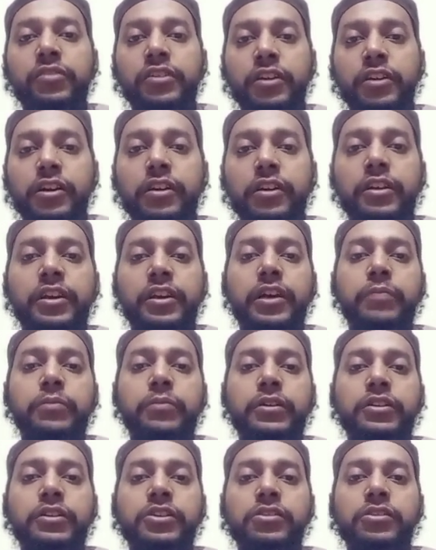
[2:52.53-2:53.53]

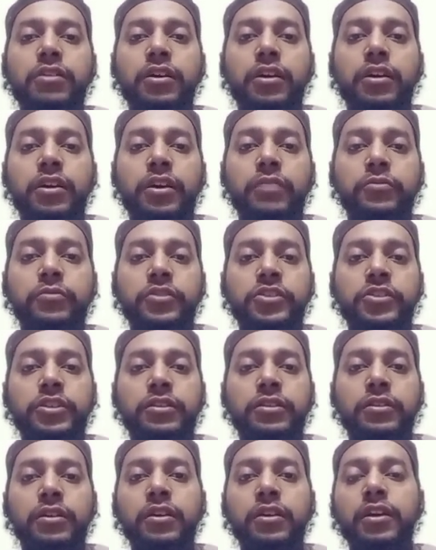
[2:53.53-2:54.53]
I'm teaching
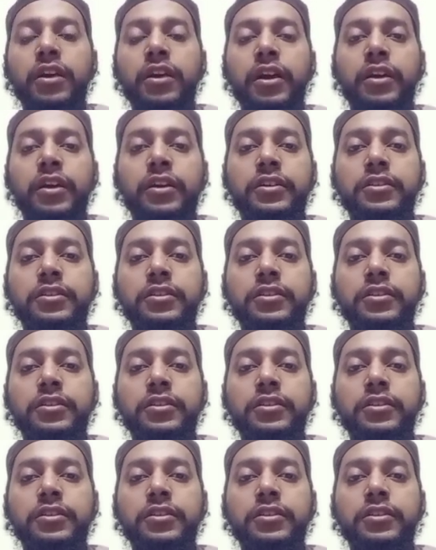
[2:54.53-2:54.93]
an adult